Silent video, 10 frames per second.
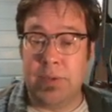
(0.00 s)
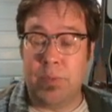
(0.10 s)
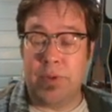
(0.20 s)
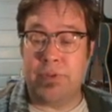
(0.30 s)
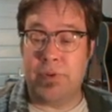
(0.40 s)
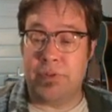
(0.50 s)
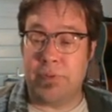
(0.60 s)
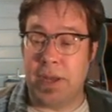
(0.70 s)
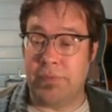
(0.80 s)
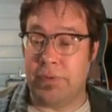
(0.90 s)
Once there's some
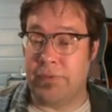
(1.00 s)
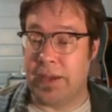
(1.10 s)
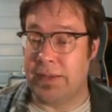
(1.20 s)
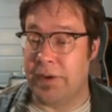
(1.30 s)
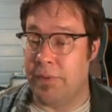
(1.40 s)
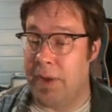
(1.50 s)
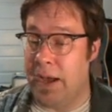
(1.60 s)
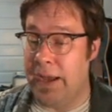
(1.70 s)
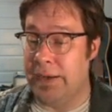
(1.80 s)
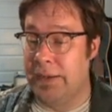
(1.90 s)
kind of effect on your
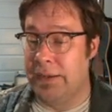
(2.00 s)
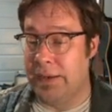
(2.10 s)
mind,